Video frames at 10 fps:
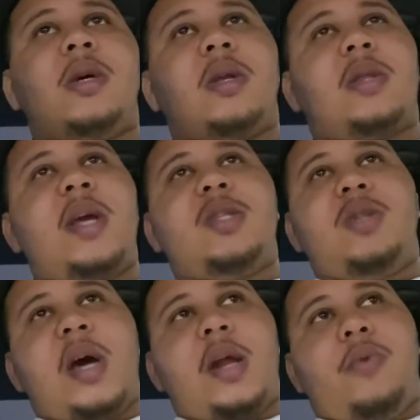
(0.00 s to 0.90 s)
things you
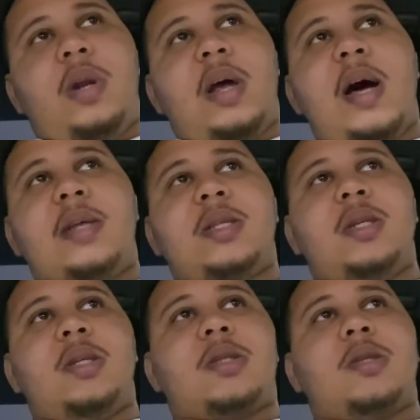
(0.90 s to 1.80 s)
gotta realize
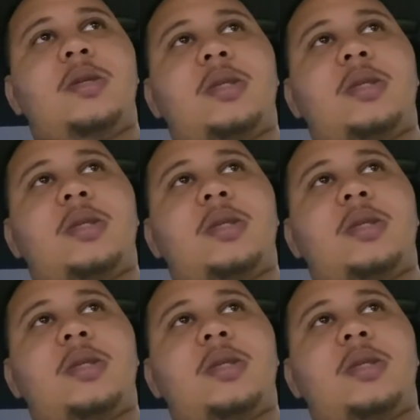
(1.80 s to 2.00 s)
is